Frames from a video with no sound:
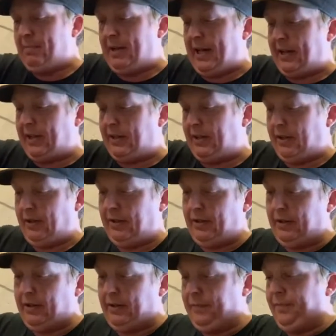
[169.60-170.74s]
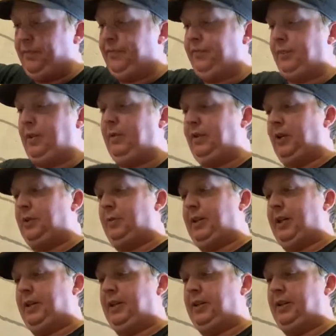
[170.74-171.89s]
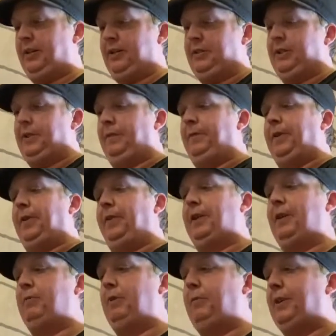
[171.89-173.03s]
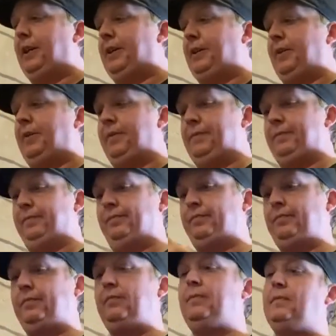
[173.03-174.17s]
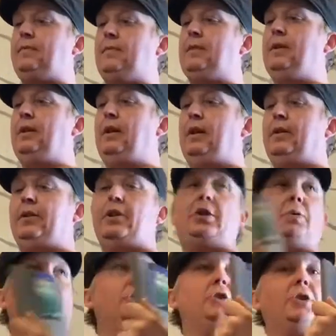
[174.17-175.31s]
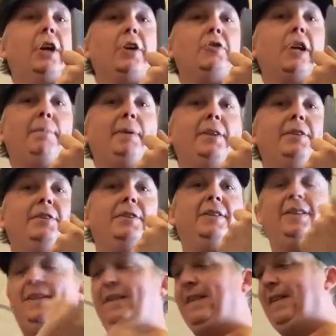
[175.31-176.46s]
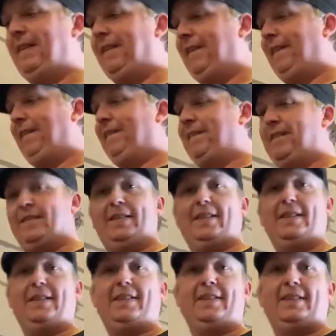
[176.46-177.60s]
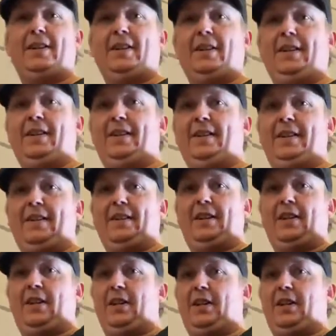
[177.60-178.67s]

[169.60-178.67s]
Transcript: packing here. What else we got here? Is this a fill thing? What do we got here? Did you, order Star Tropics? I did order Star Tropics. Yeah. There you